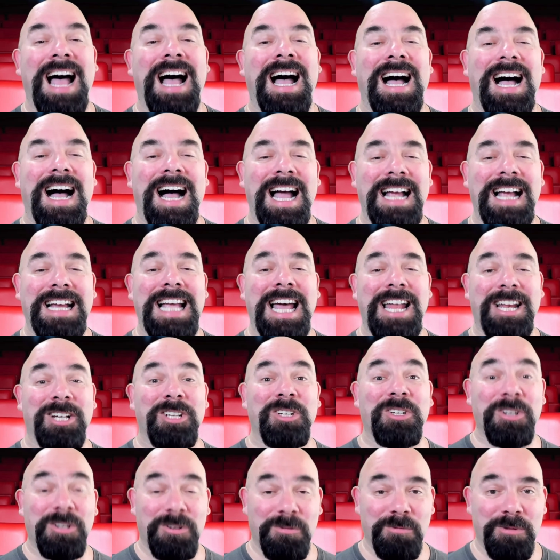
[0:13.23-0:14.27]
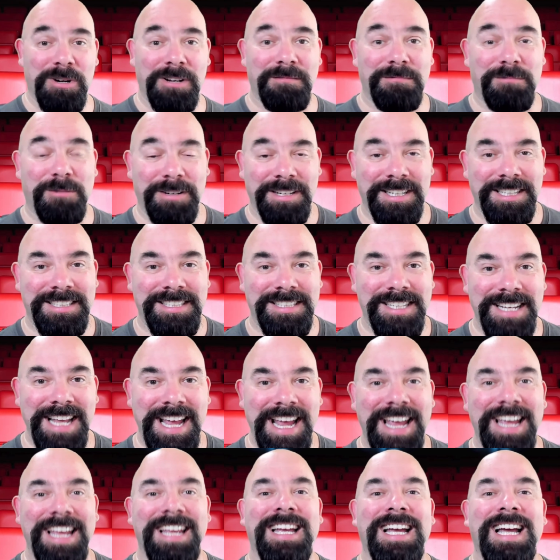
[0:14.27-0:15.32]
I got a good one for you
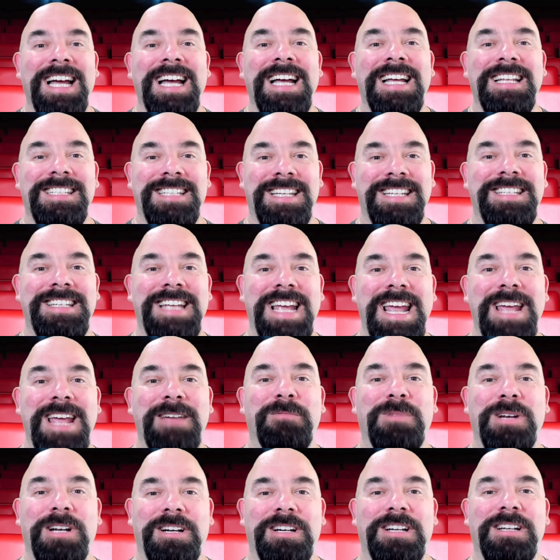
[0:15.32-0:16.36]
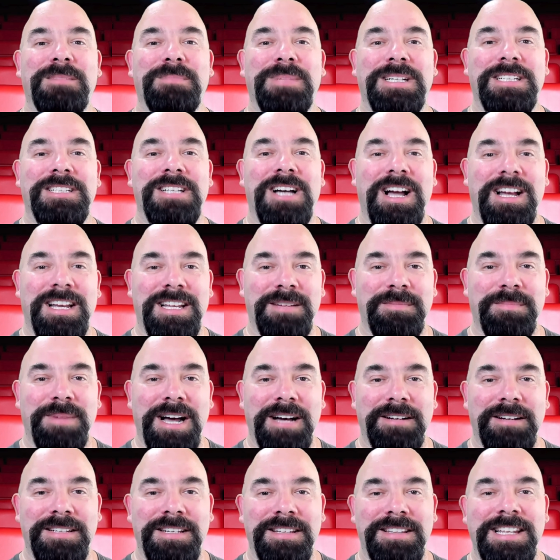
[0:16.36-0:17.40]
today. Today, we are going to be talking
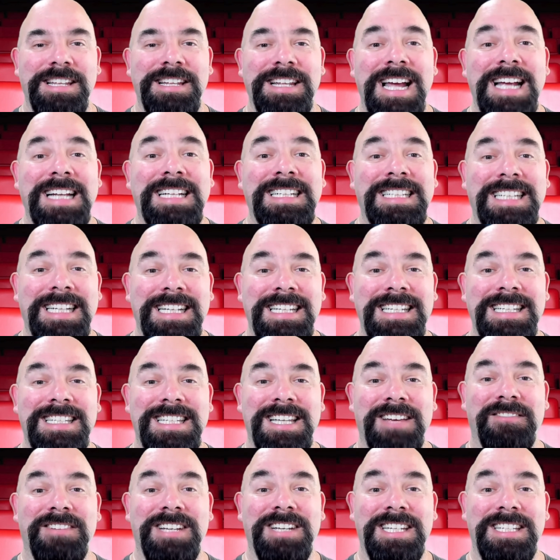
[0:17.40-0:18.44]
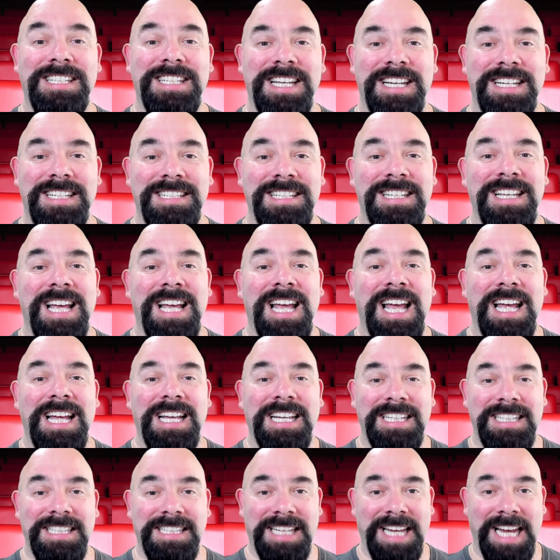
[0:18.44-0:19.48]
about the 1976
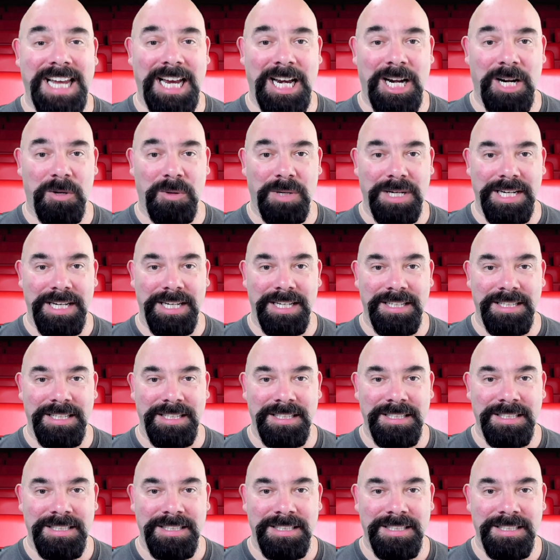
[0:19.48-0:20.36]
Carrie.